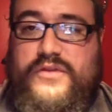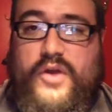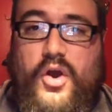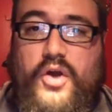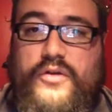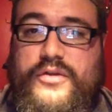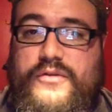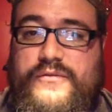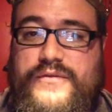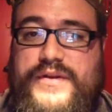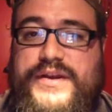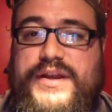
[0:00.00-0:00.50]

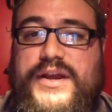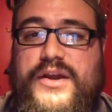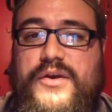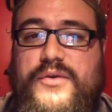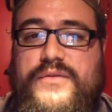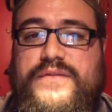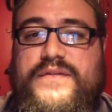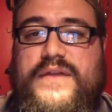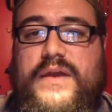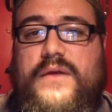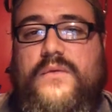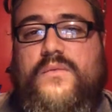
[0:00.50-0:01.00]
all the
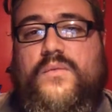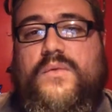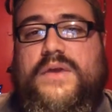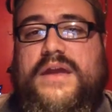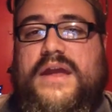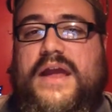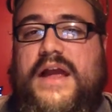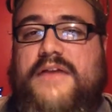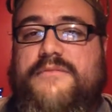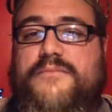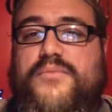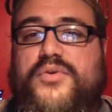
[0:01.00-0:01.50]
videos that
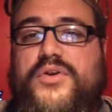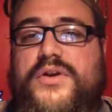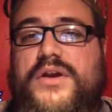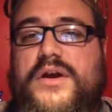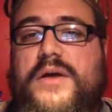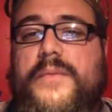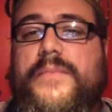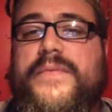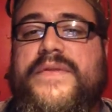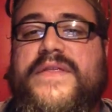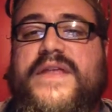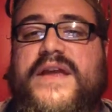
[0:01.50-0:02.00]
I put
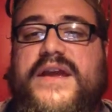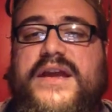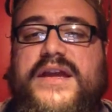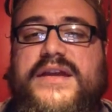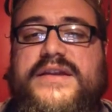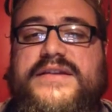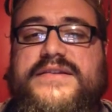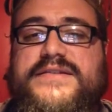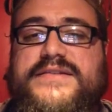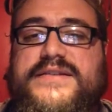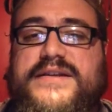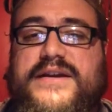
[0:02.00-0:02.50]
up and that
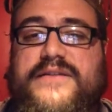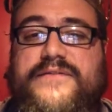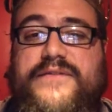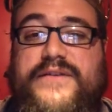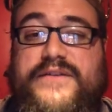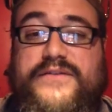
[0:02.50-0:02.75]
kind of stuff.